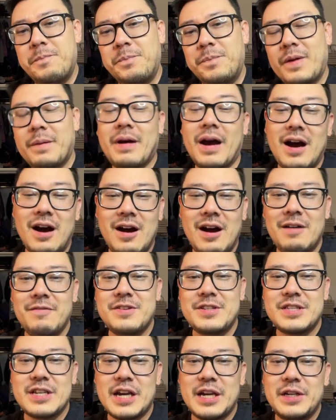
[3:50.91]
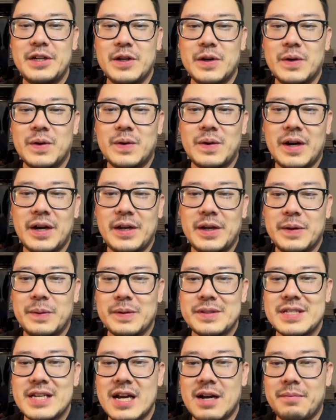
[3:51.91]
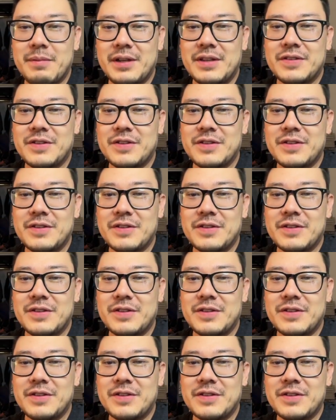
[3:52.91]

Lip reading: I mean, obviously, I know what's coming.